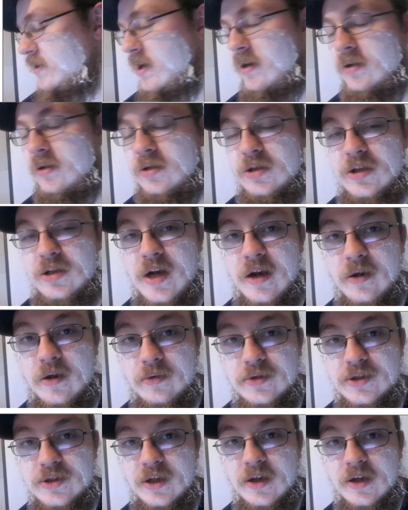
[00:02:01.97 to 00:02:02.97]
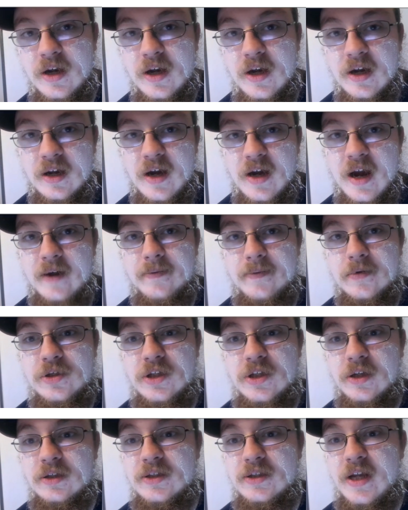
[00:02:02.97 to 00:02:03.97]
touchdowns,
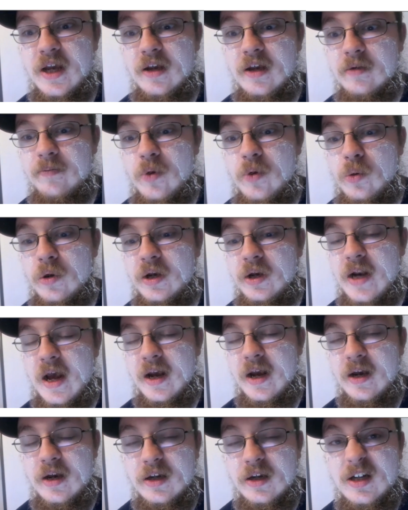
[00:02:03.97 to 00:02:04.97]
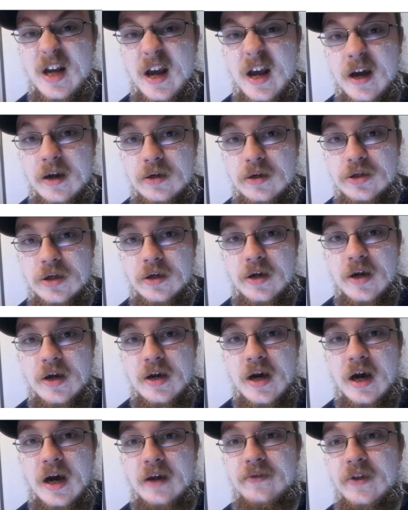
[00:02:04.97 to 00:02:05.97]
averaging 10.8 a catch.
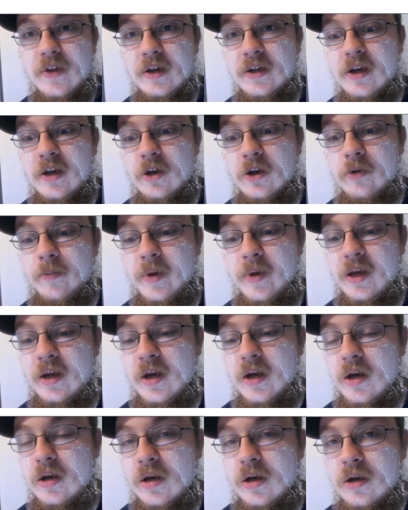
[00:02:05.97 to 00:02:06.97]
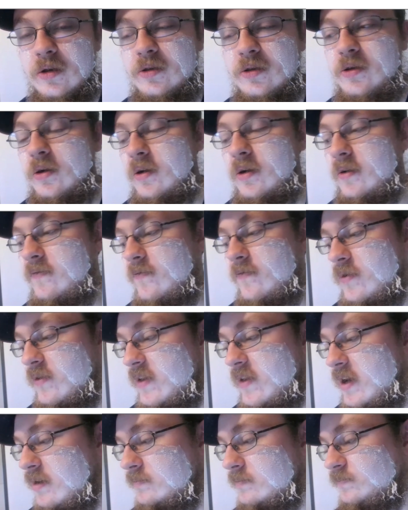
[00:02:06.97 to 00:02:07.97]
I think he'll be good for
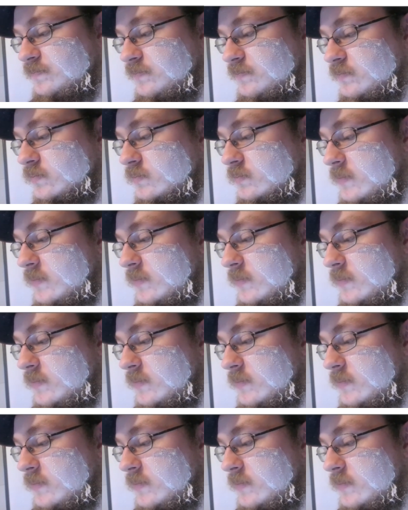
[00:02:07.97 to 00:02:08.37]
them